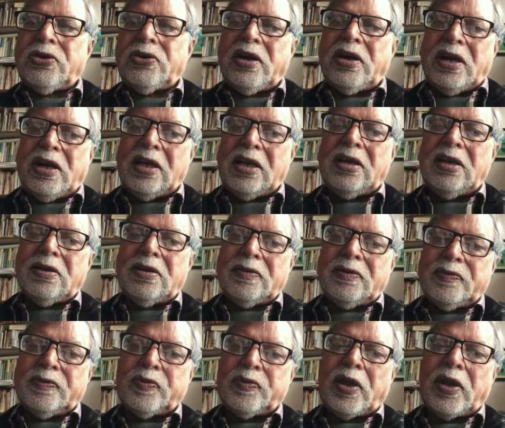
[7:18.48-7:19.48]
about
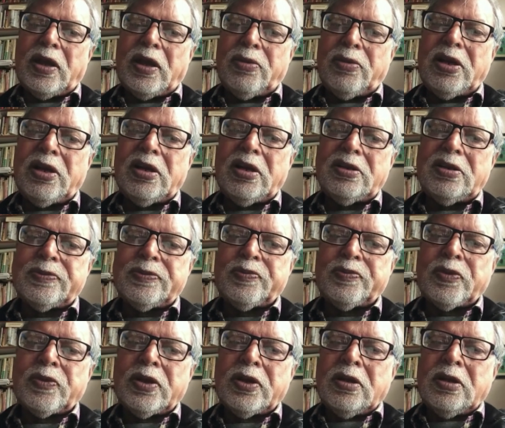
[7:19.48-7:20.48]
9 MLAs.
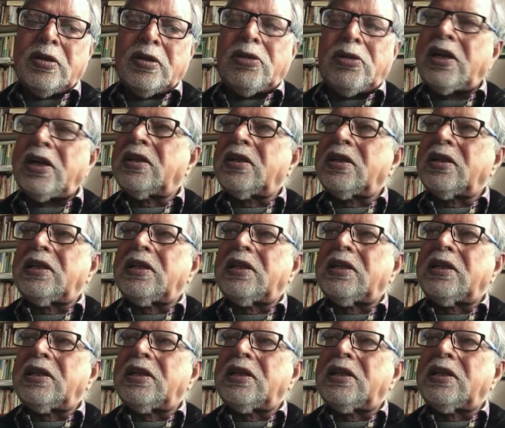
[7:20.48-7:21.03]
But